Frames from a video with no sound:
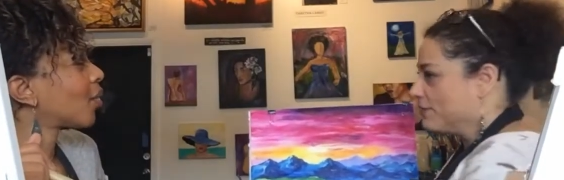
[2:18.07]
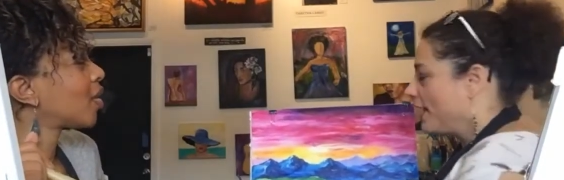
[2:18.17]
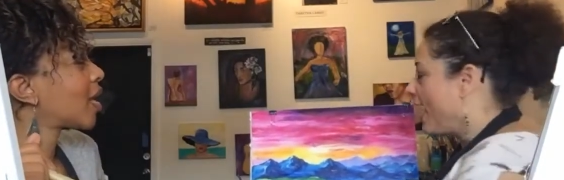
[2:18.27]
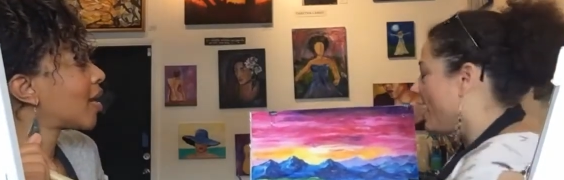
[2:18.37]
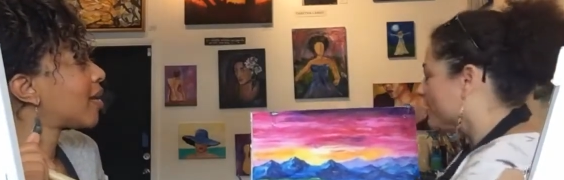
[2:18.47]

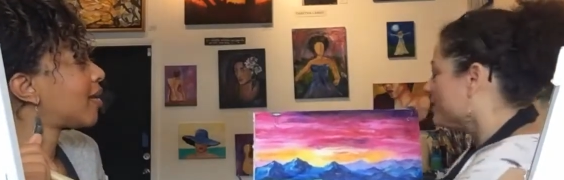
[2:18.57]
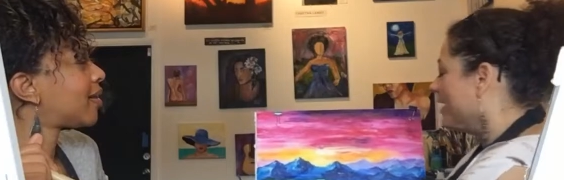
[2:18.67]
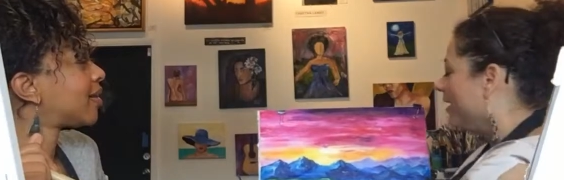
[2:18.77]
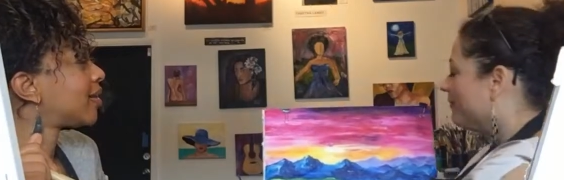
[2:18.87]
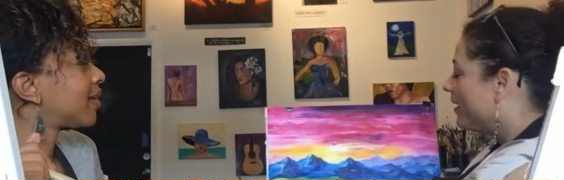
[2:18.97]
Speaker 1: relax. Yeah.
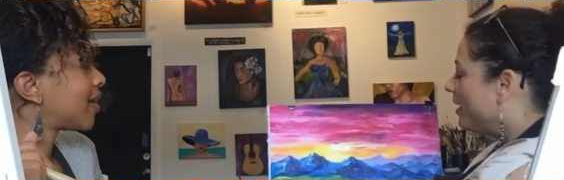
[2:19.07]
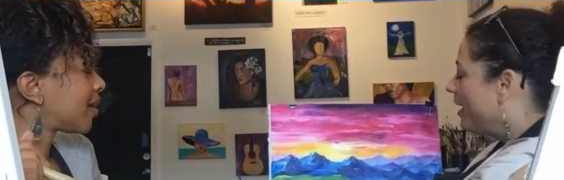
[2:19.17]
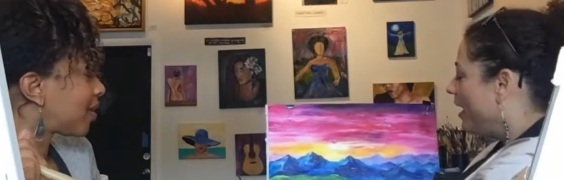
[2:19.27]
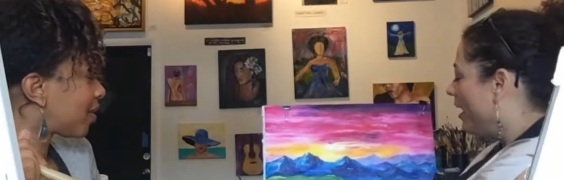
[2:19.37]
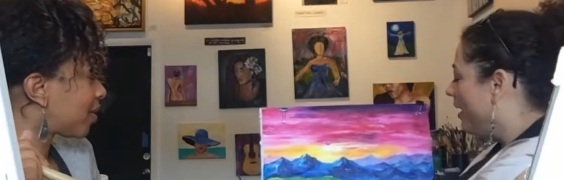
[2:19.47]
Yeah.
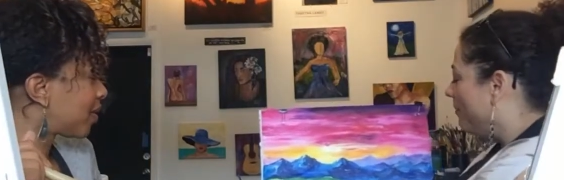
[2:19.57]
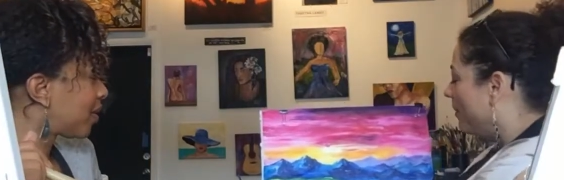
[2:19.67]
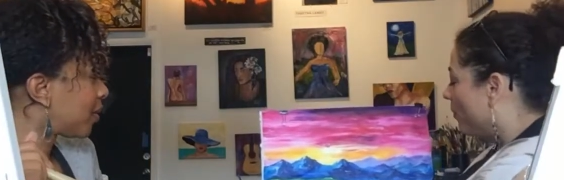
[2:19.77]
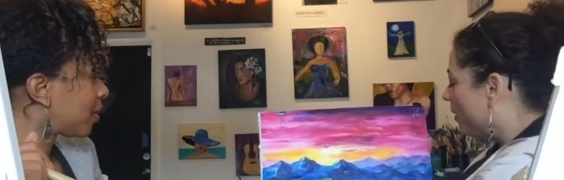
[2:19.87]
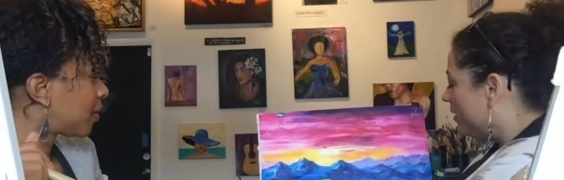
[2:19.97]
yeah. Um, but
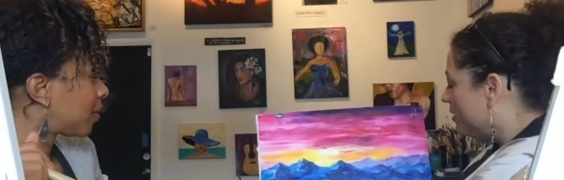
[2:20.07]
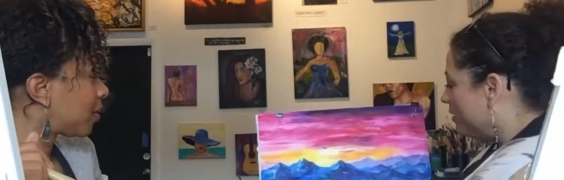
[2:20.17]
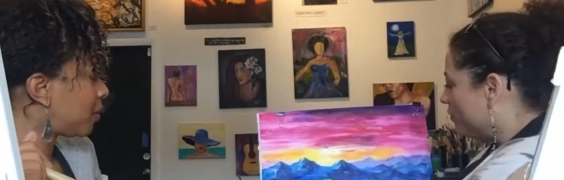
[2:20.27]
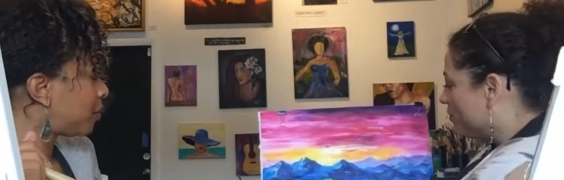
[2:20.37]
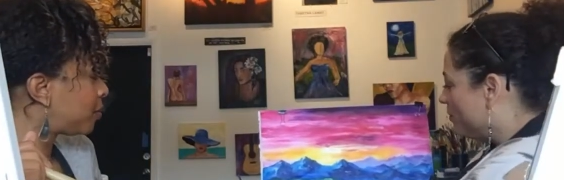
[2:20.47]
one of the teachers
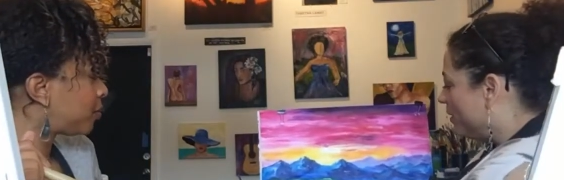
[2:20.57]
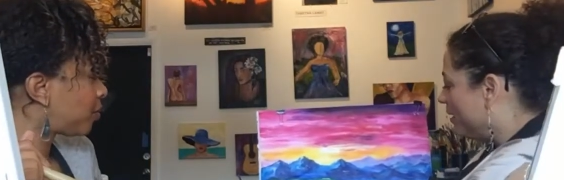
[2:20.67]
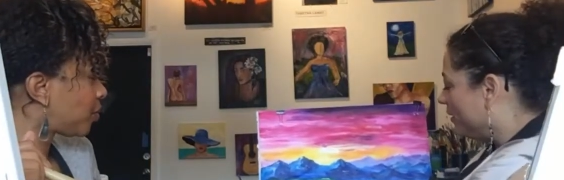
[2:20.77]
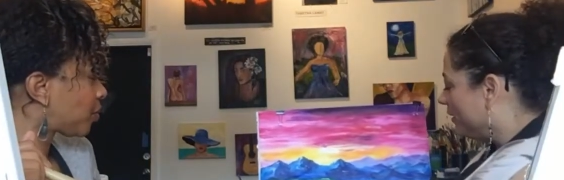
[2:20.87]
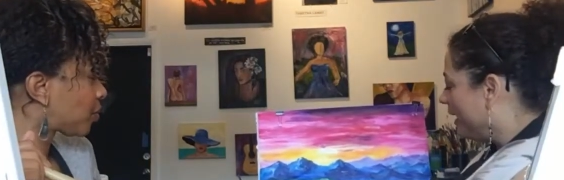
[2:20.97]
put
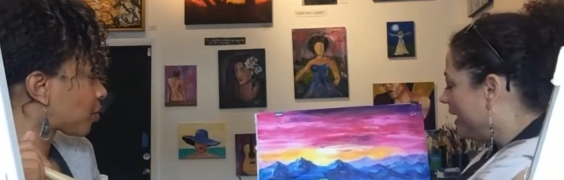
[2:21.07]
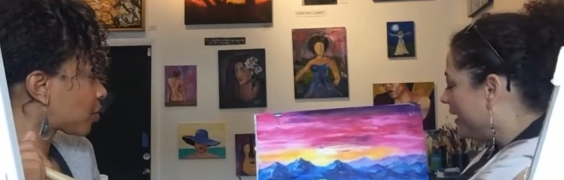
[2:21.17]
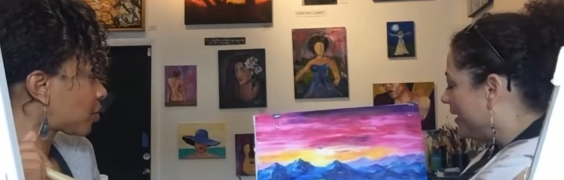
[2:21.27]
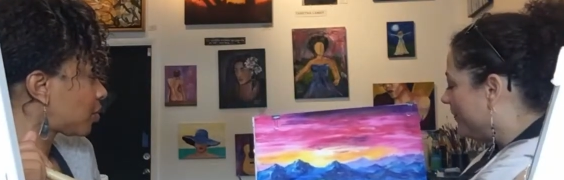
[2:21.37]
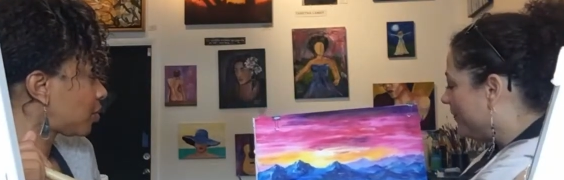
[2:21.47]
a lake.
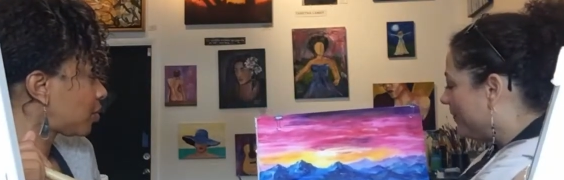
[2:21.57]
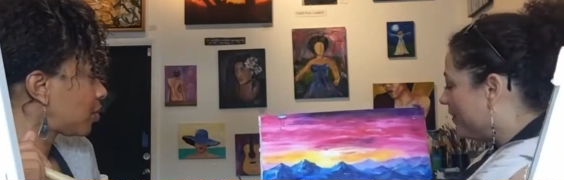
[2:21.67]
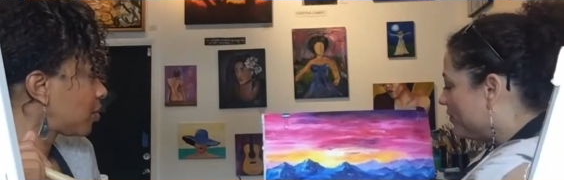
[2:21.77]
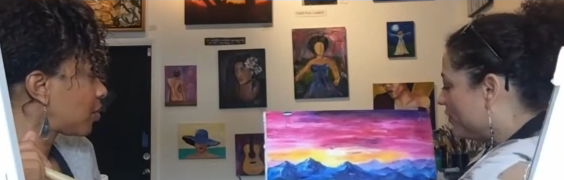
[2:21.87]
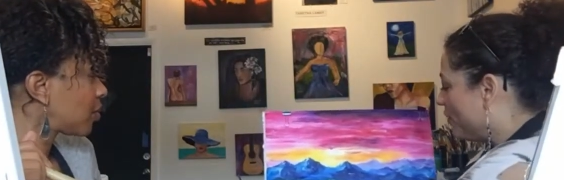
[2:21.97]

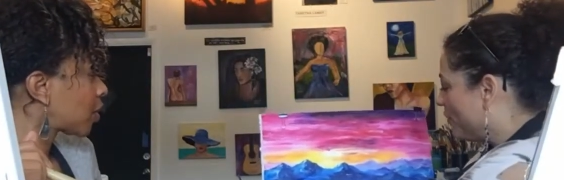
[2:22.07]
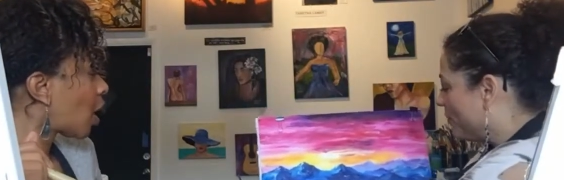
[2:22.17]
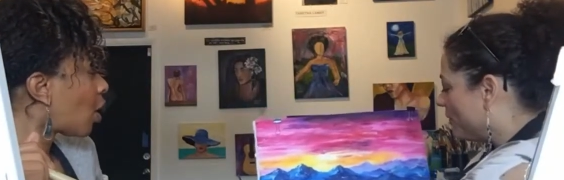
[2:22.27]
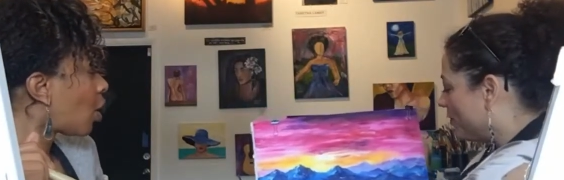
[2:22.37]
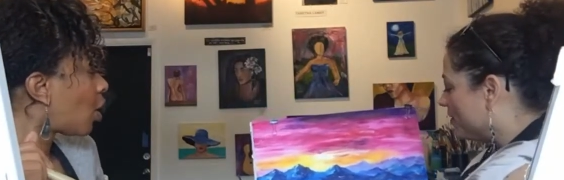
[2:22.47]
So
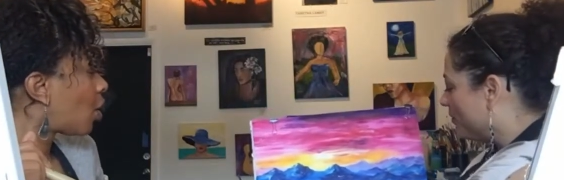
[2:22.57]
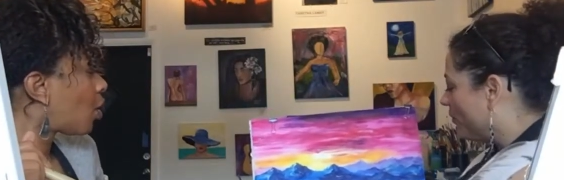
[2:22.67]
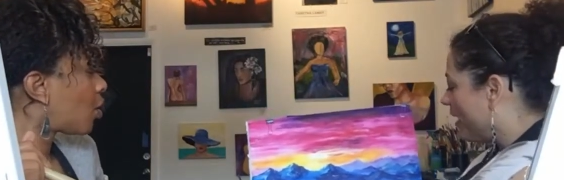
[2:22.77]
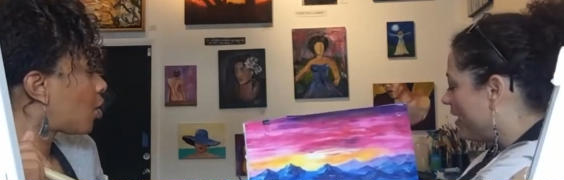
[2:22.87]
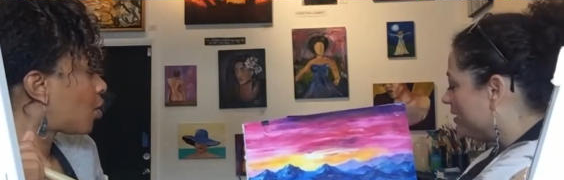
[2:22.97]
there was some
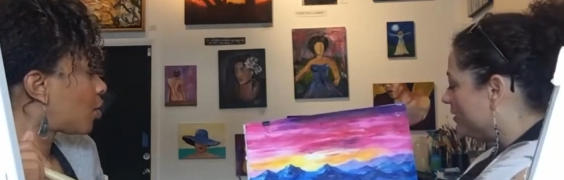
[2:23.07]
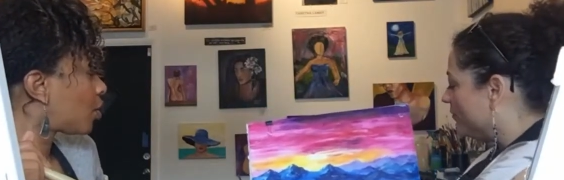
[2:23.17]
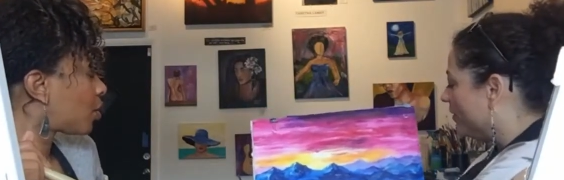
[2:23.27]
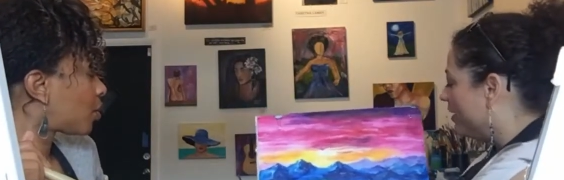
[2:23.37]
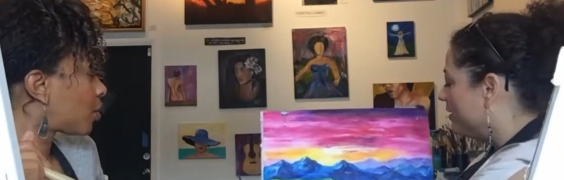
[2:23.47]
grass oh. in
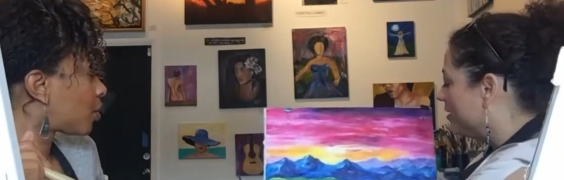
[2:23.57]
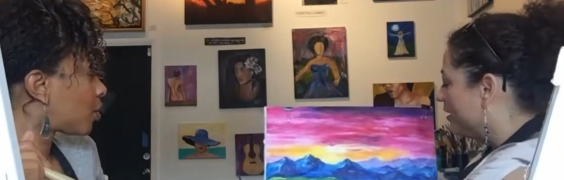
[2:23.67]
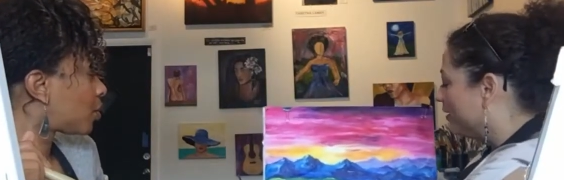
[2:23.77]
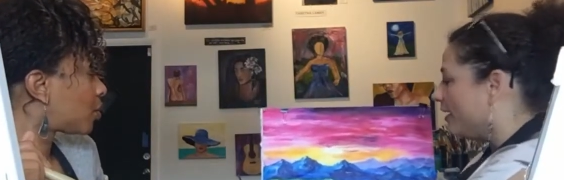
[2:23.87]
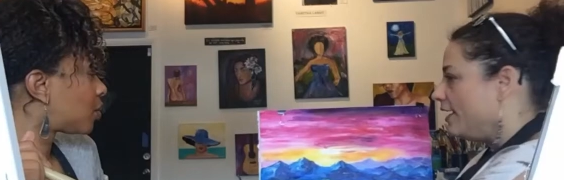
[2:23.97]
front and
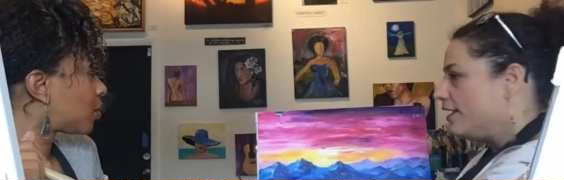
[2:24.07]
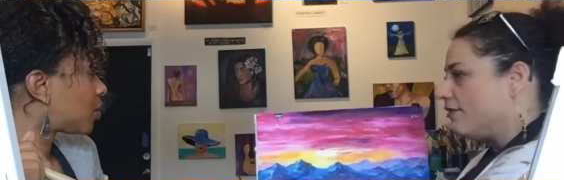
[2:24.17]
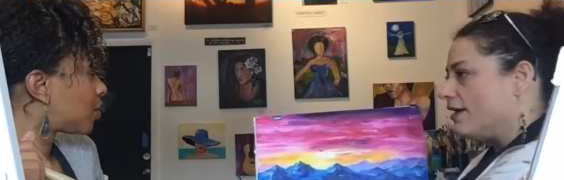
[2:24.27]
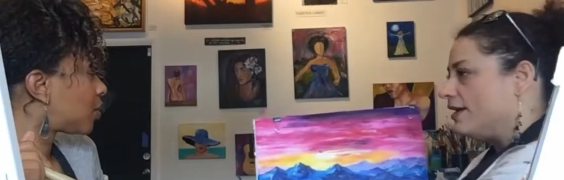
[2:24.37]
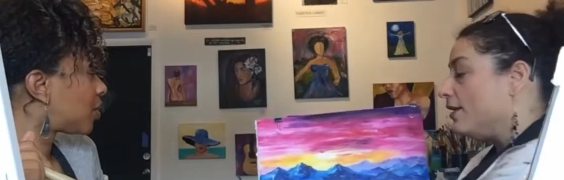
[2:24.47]
a lake
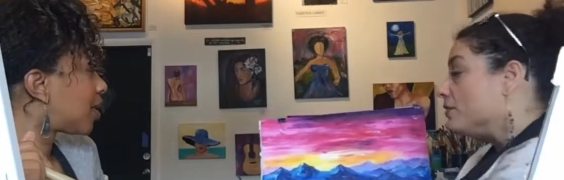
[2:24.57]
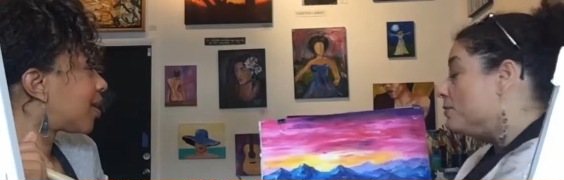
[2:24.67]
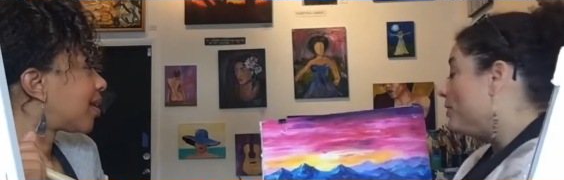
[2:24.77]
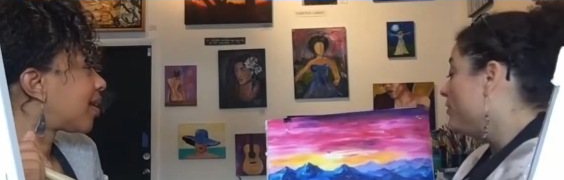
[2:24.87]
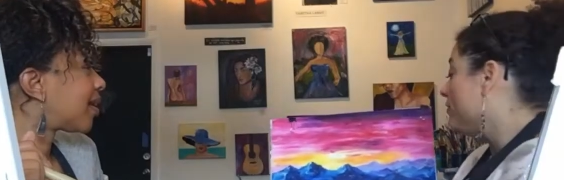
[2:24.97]
right in here. It was
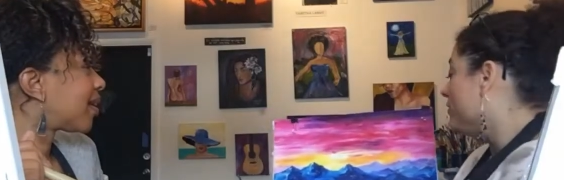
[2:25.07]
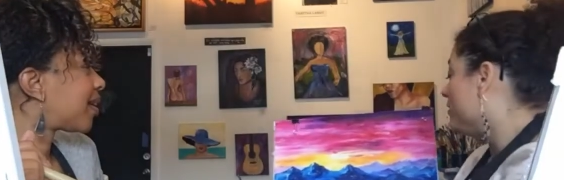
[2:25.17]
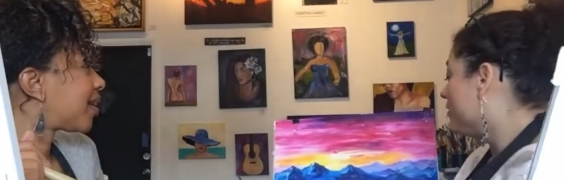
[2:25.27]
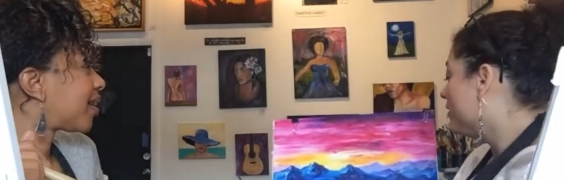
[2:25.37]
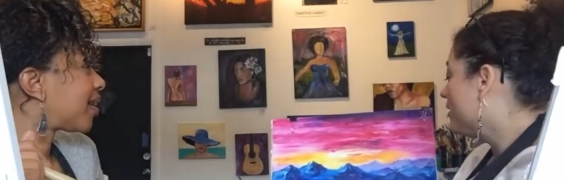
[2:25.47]
beautiful.
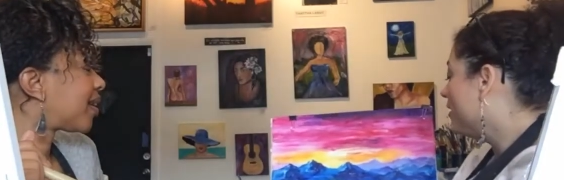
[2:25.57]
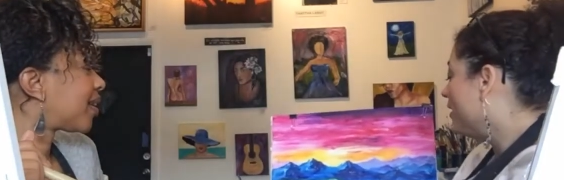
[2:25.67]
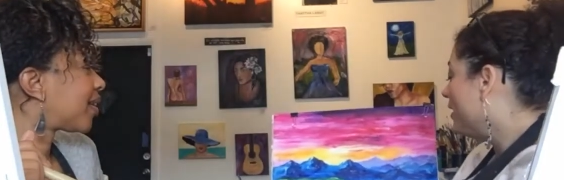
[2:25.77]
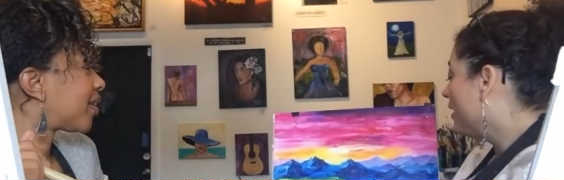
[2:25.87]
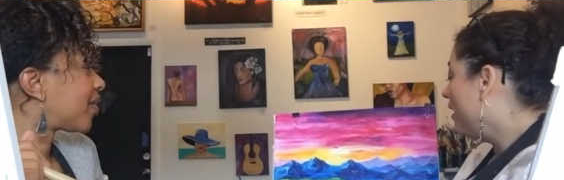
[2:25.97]

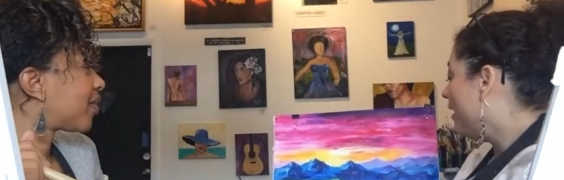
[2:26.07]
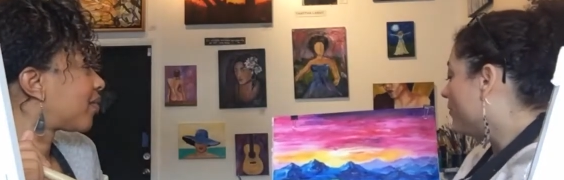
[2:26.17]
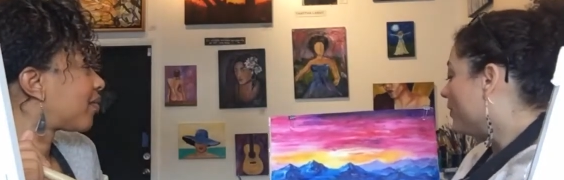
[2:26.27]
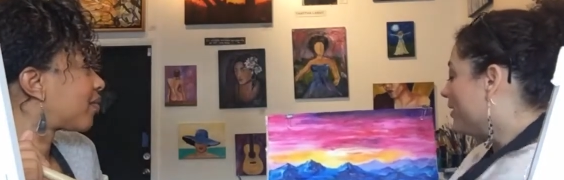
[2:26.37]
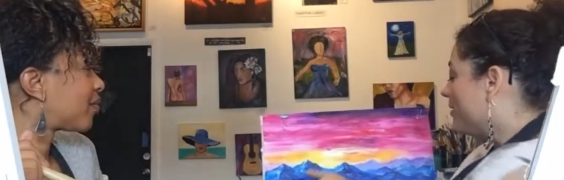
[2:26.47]
And
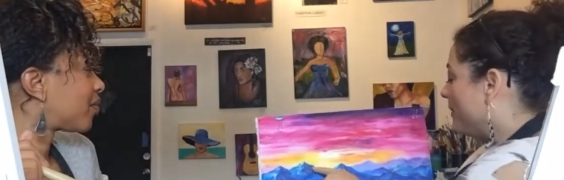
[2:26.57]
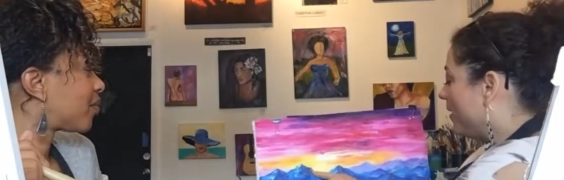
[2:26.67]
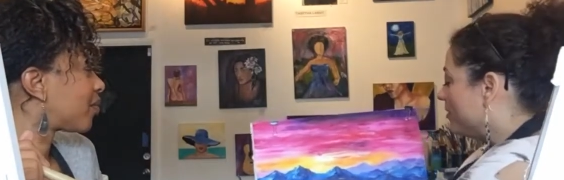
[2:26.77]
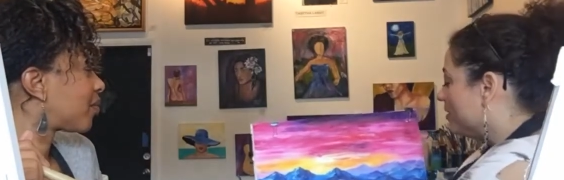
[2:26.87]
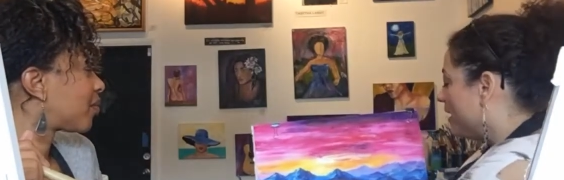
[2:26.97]
really the mountains